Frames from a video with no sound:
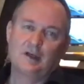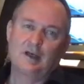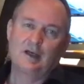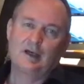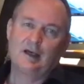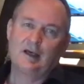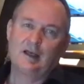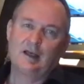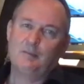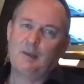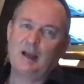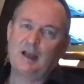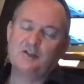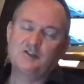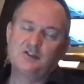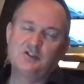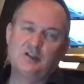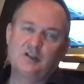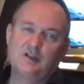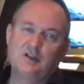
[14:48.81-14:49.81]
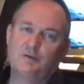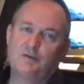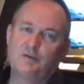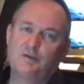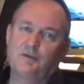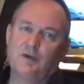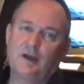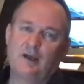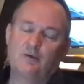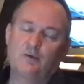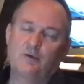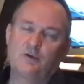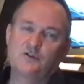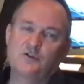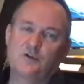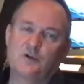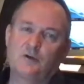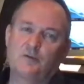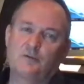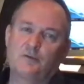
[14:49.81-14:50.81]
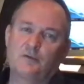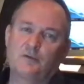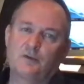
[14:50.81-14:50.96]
the balance sheet of the Federal Reserve,